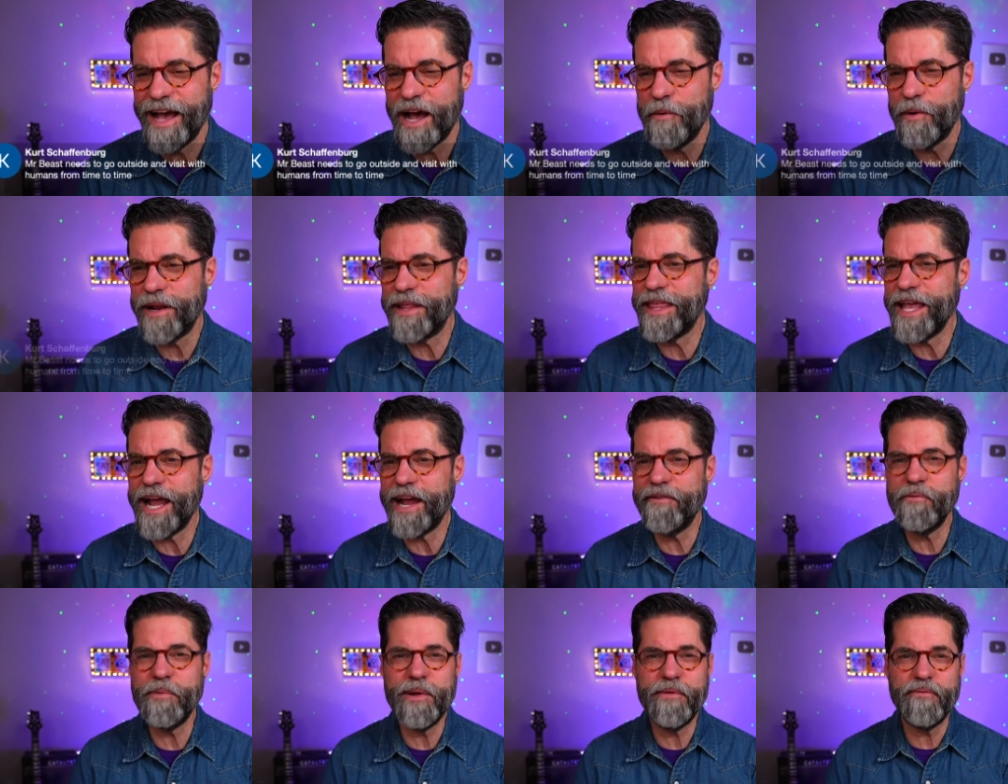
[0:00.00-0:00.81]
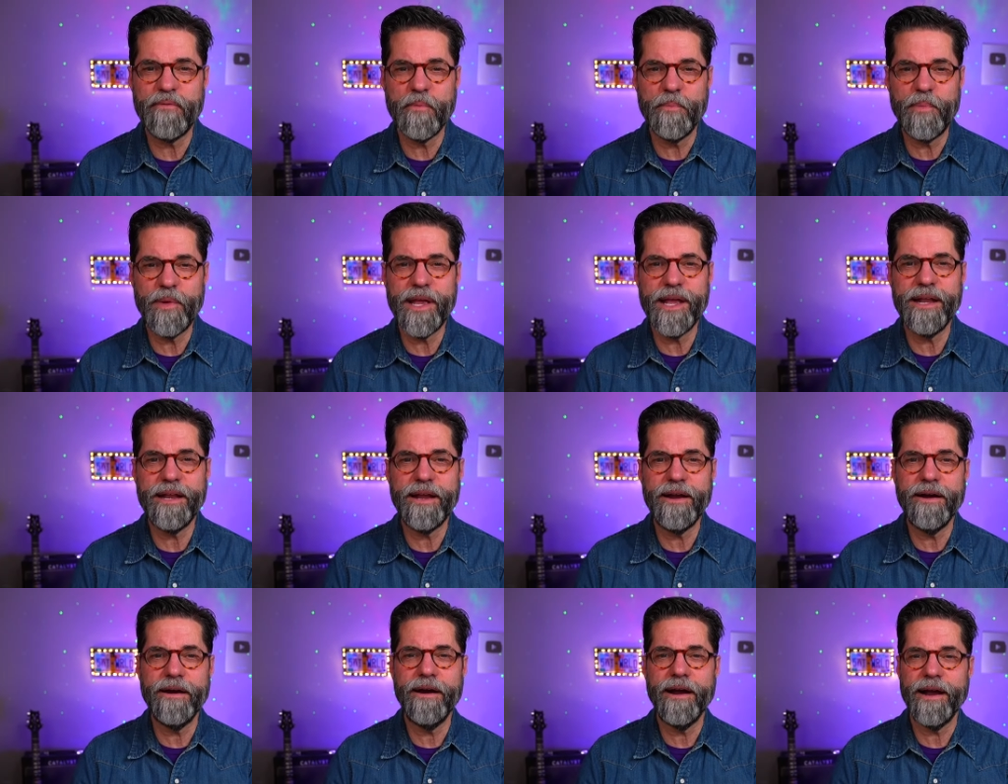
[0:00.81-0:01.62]
I want to thank everybody for being
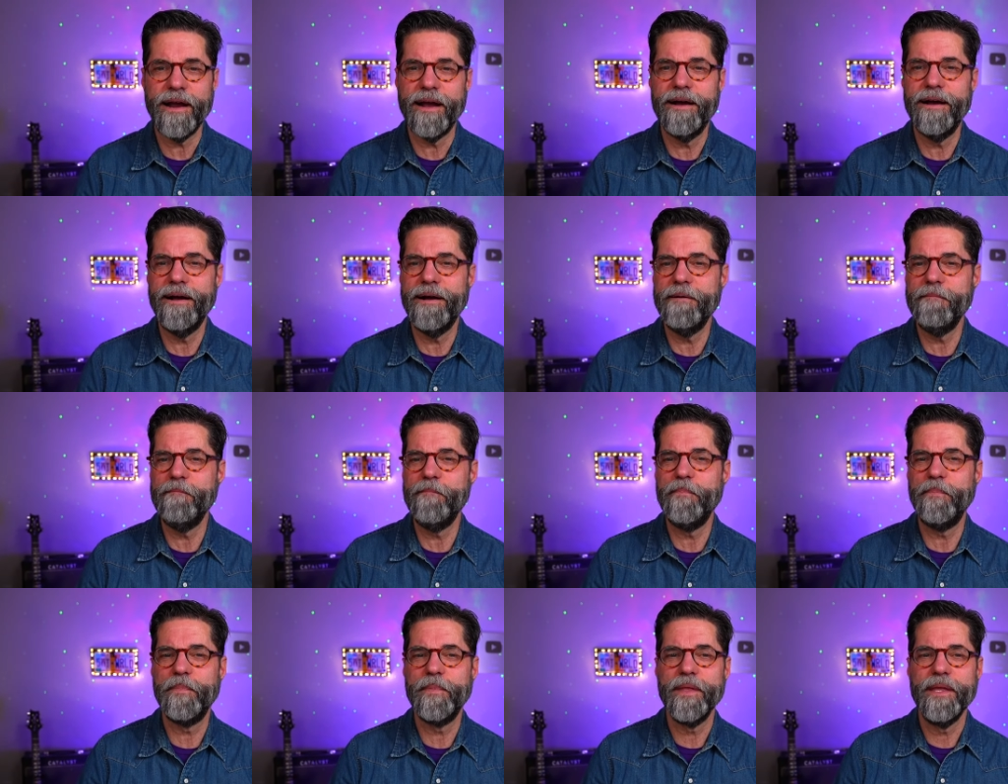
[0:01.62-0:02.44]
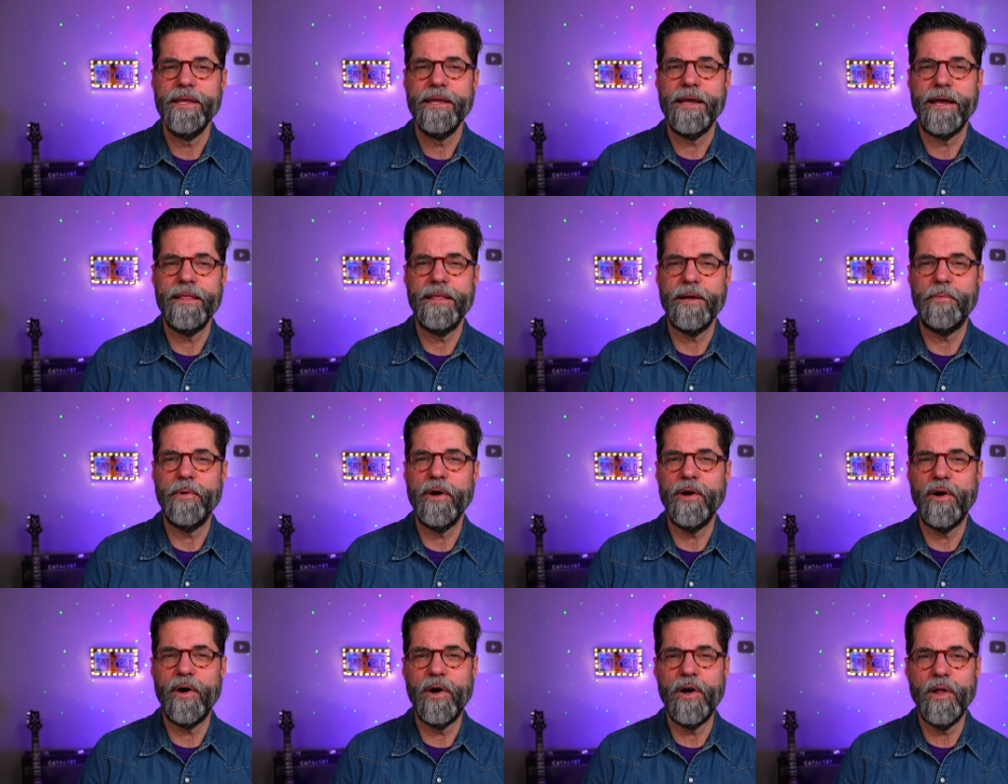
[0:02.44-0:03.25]
here. I think
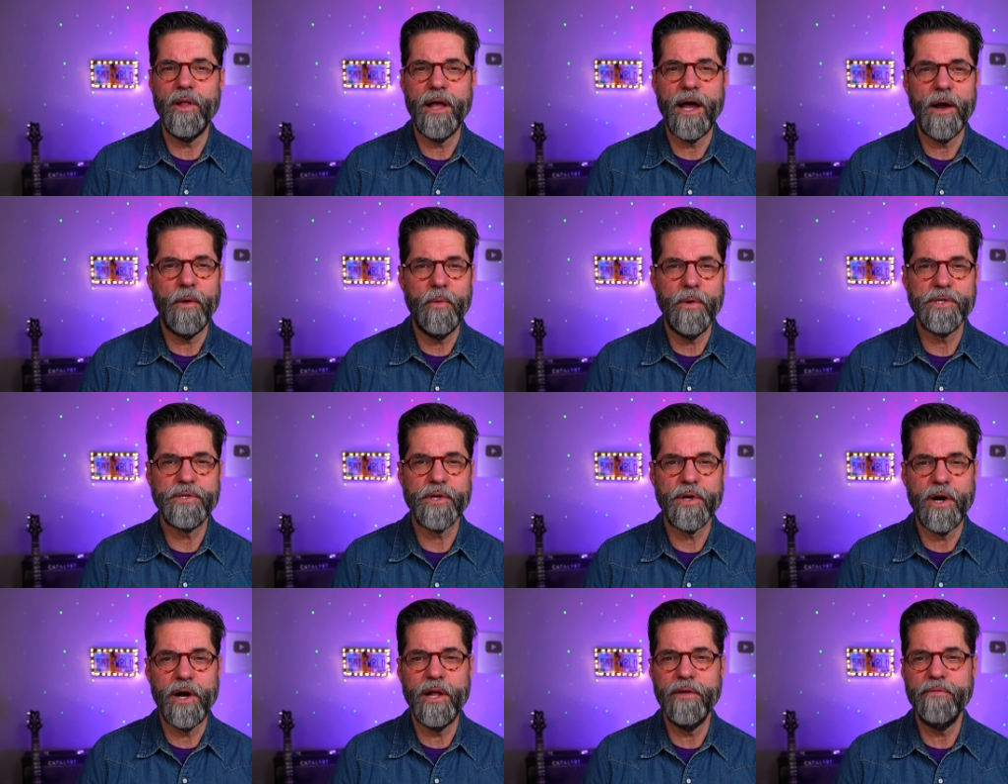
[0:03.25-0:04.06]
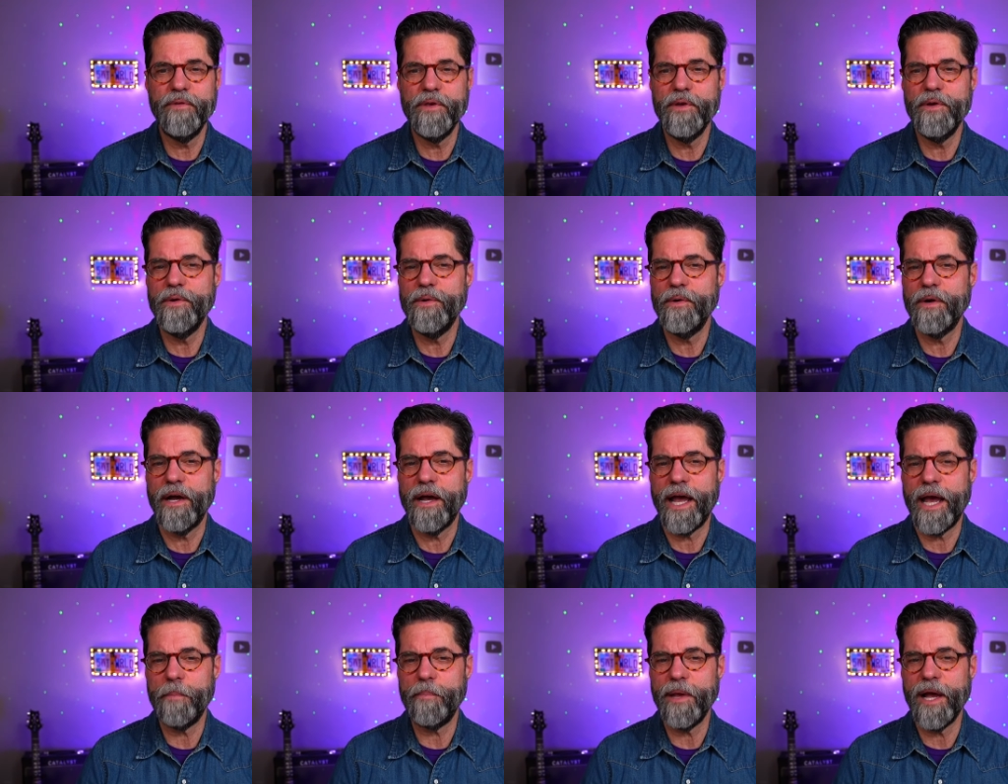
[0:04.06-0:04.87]
I wish all of you
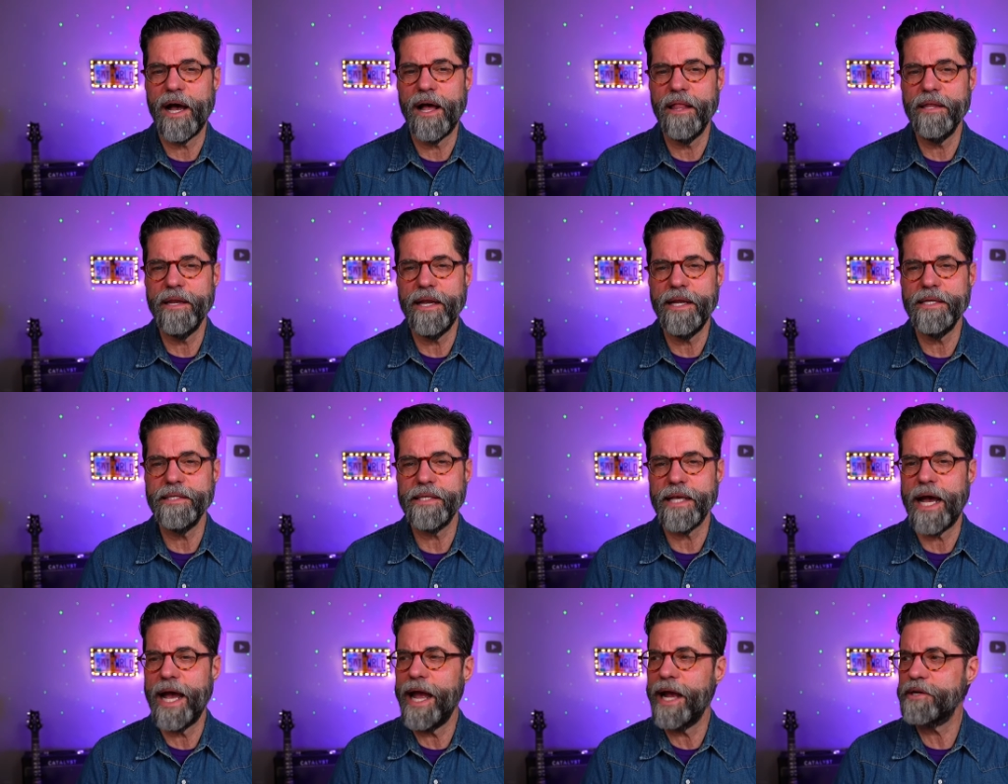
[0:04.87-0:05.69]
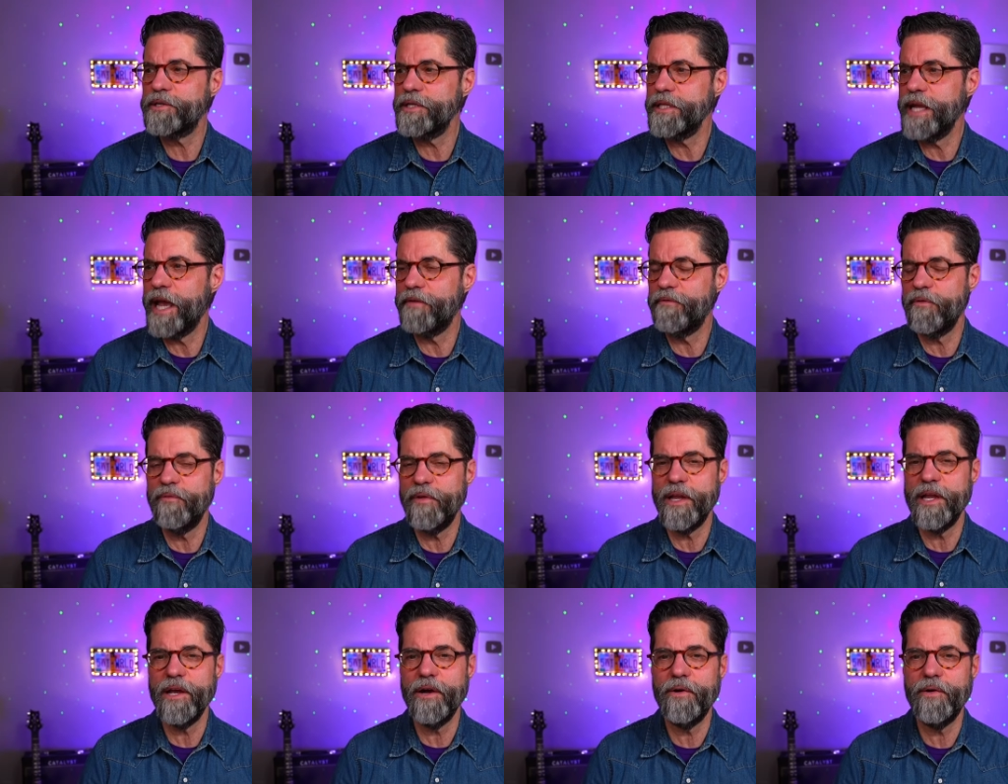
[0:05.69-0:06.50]
happy holidays. I actually have a
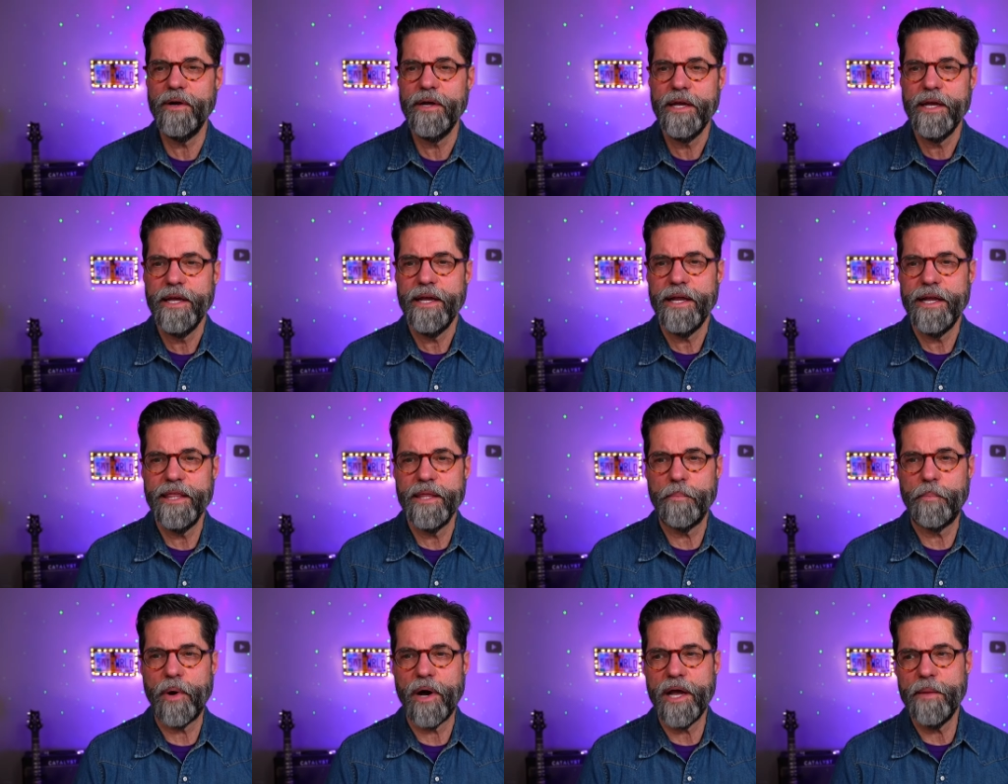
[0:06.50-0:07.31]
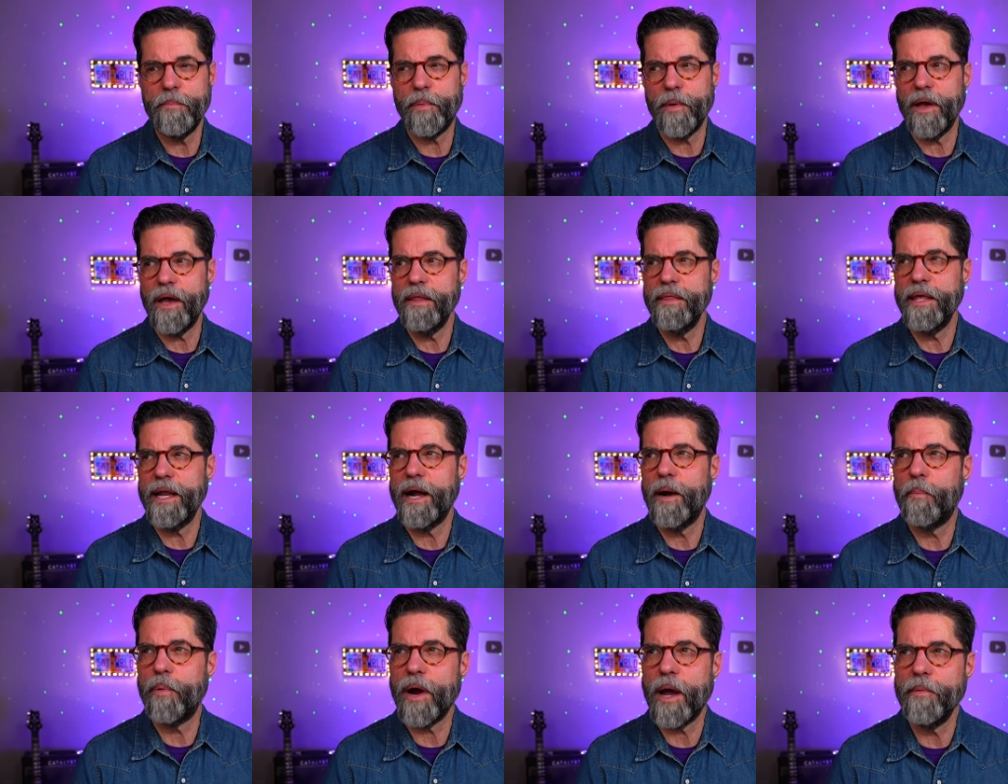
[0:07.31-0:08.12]
video in the pipe that
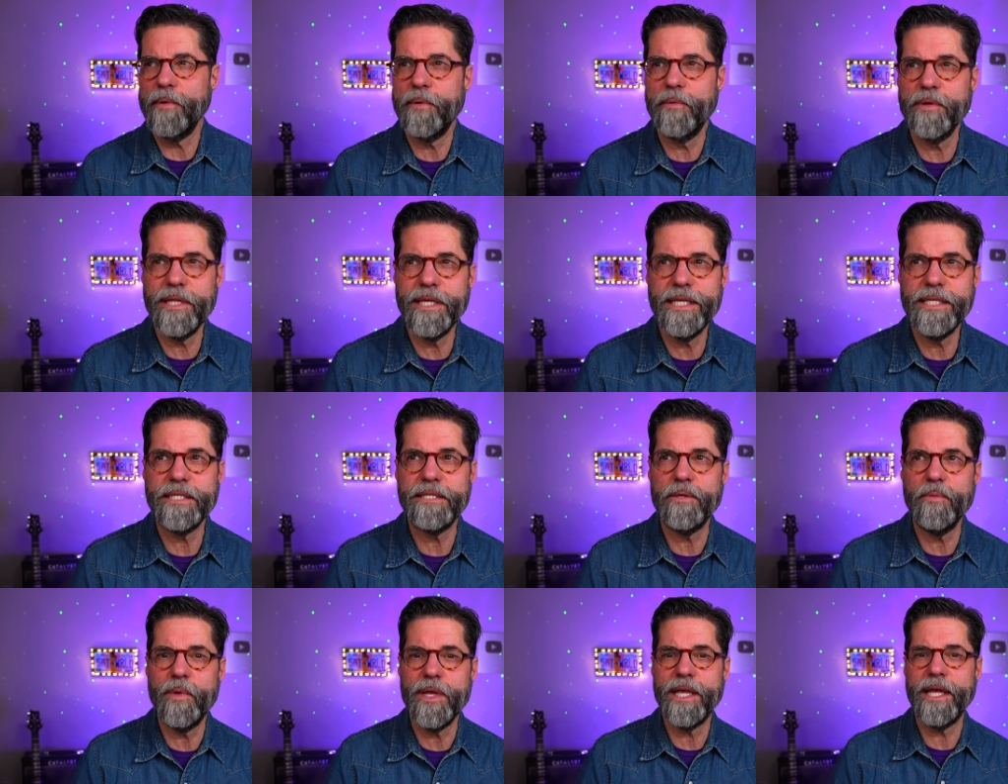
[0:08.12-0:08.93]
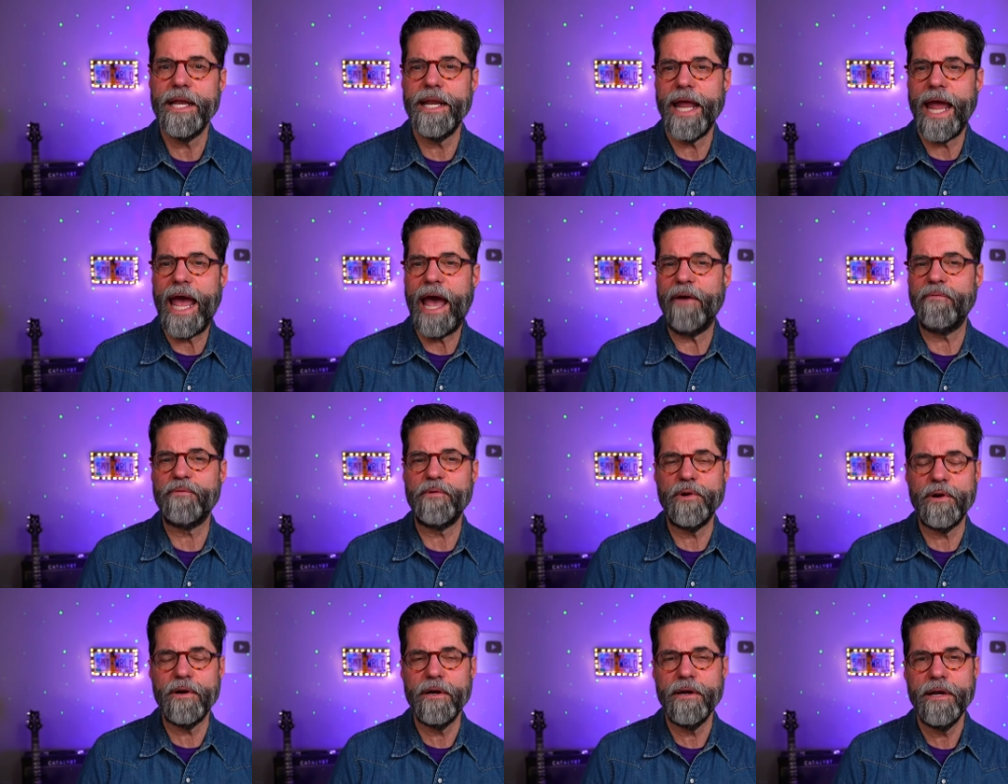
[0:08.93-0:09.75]
I'll probably release the weekend
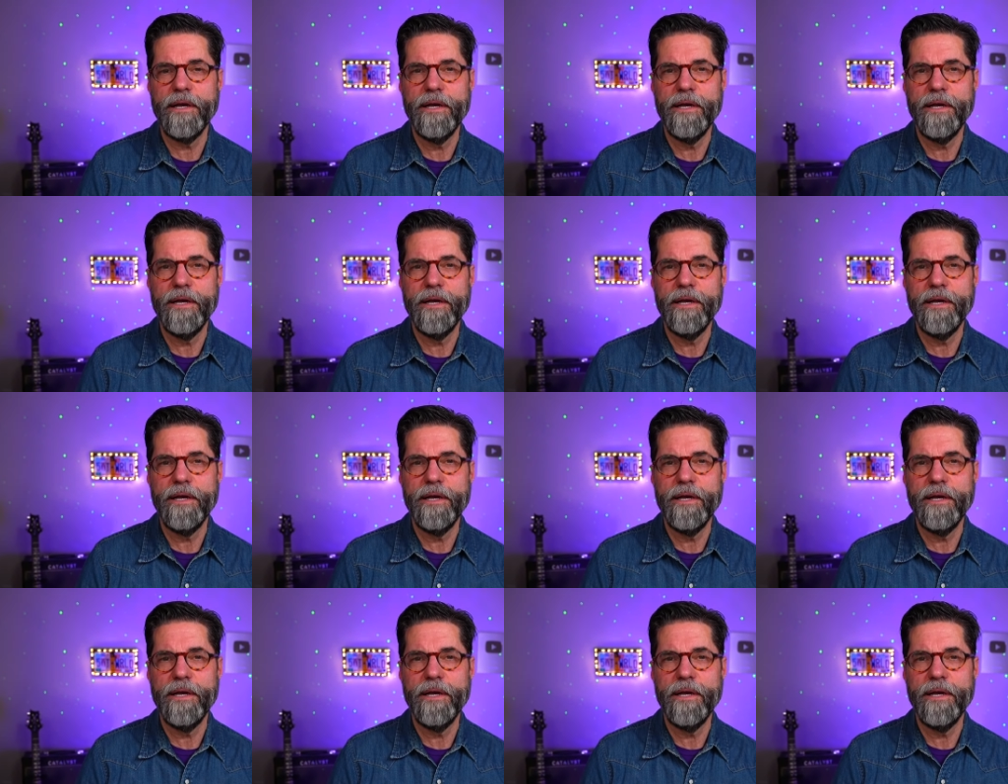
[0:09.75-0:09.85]
after